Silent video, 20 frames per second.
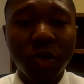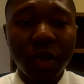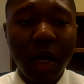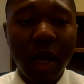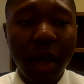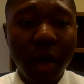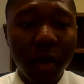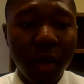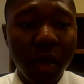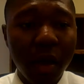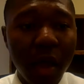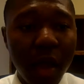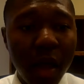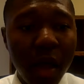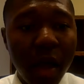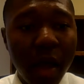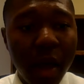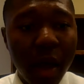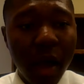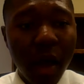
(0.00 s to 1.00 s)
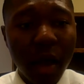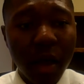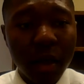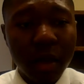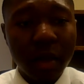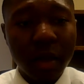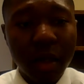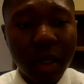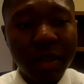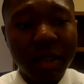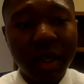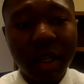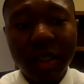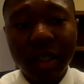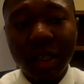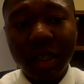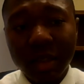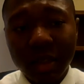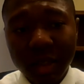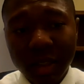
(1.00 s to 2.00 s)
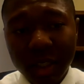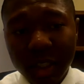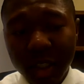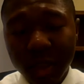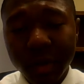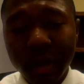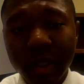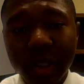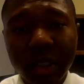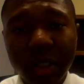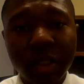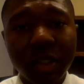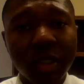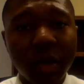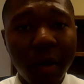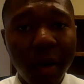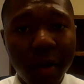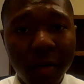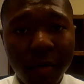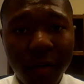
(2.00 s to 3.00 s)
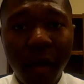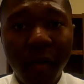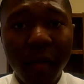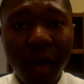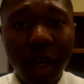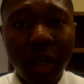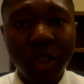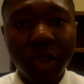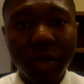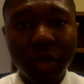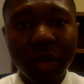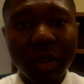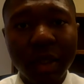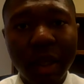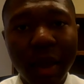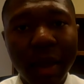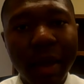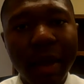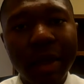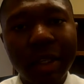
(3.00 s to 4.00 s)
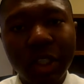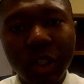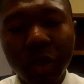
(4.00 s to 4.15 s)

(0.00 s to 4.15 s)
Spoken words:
trial conducted in 6 regions, 35 countries, and